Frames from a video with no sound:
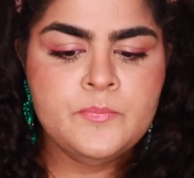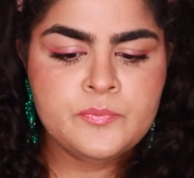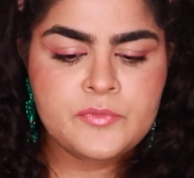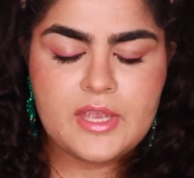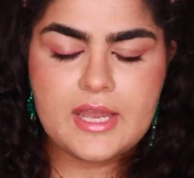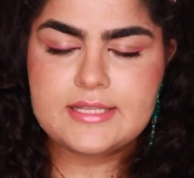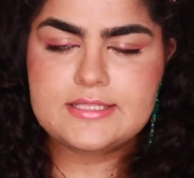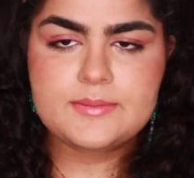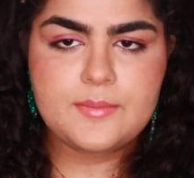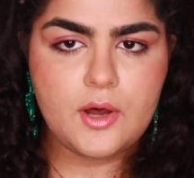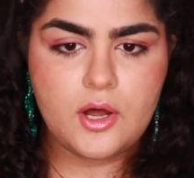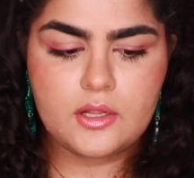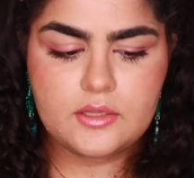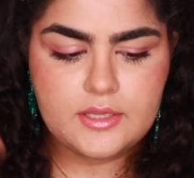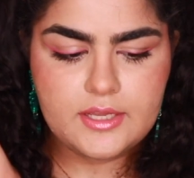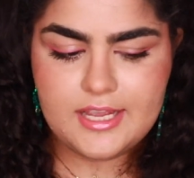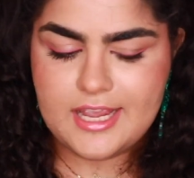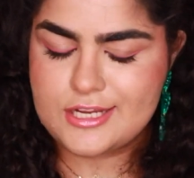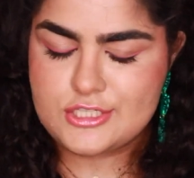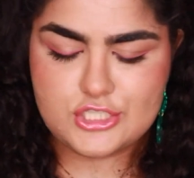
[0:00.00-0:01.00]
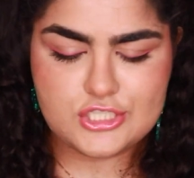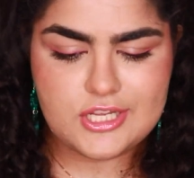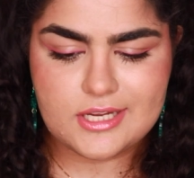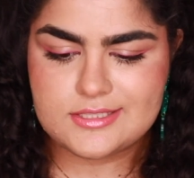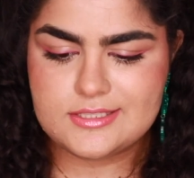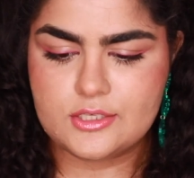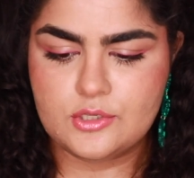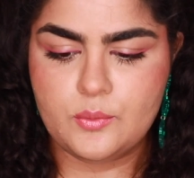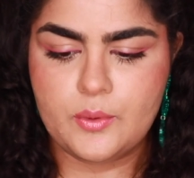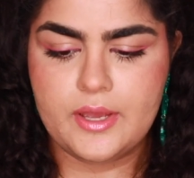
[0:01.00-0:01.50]
It's small, it just
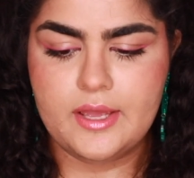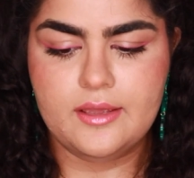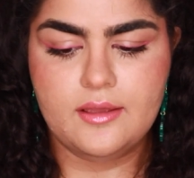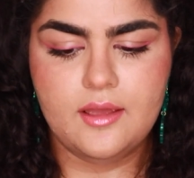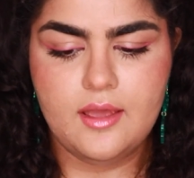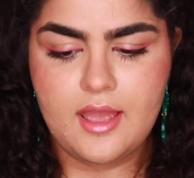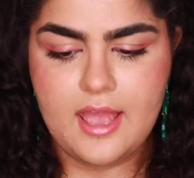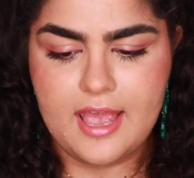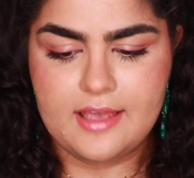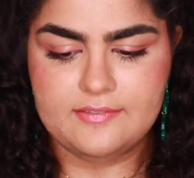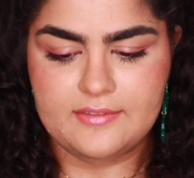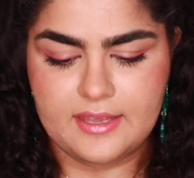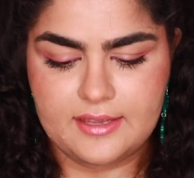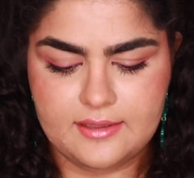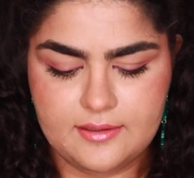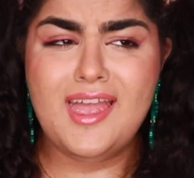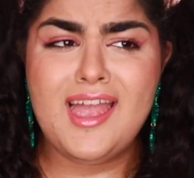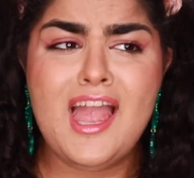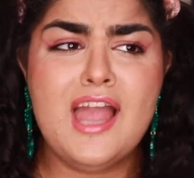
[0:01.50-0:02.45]
tucks in away, and like,